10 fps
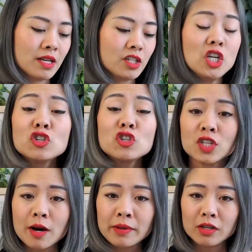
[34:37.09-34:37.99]
teach this
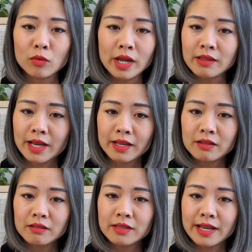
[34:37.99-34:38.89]
topic in a way that
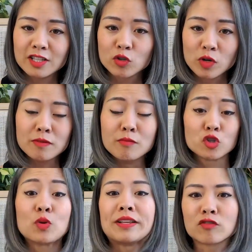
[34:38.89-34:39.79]
it's going to be most
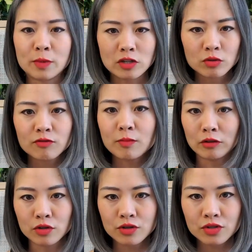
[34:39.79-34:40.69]
transformational for my
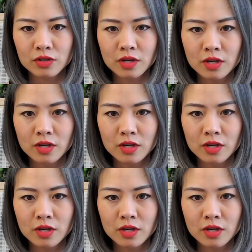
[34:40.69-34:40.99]
learners?